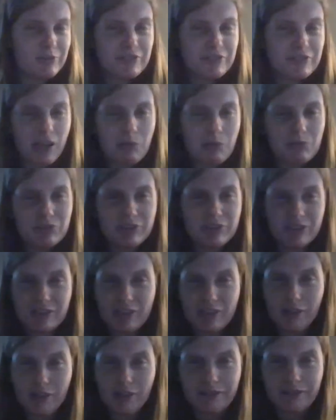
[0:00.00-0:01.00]
to
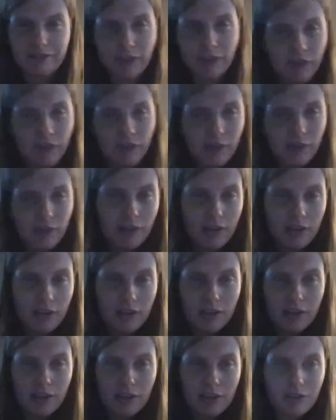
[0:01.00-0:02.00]
establish itself.
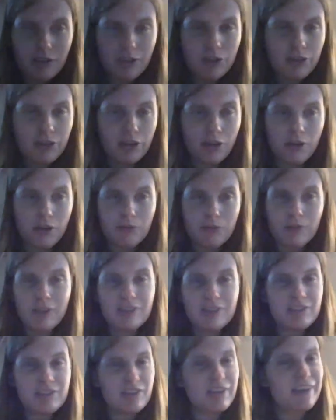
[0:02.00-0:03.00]

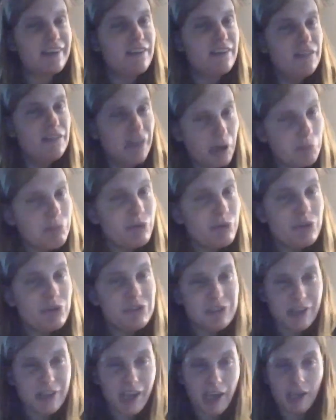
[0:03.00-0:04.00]
It's a
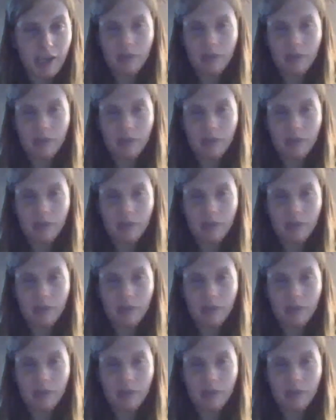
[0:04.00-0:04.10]
numbers